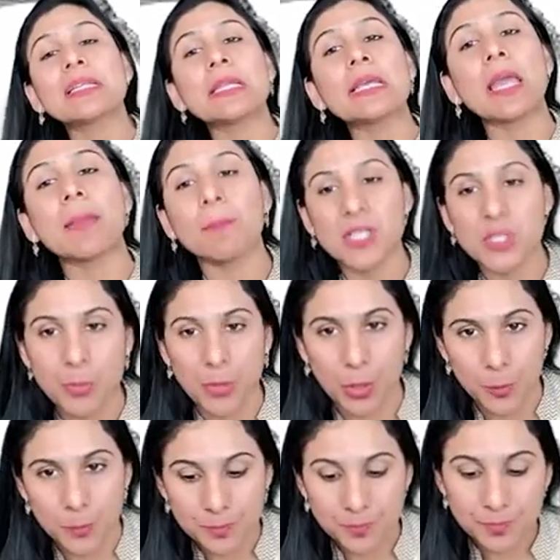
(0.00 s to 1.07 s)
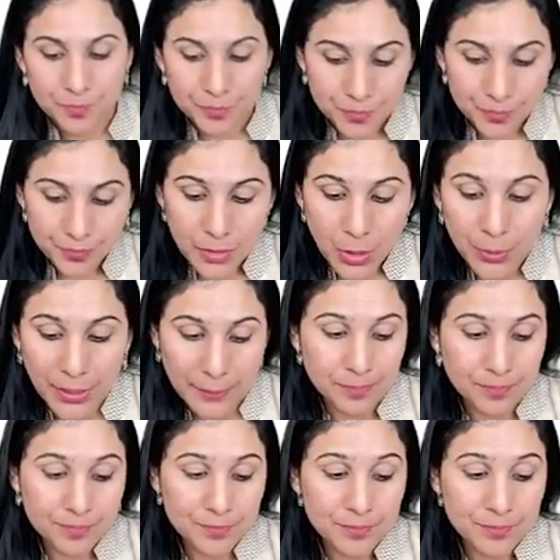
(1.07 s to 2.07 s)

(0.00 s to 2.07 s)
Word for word: in the image below. Okay.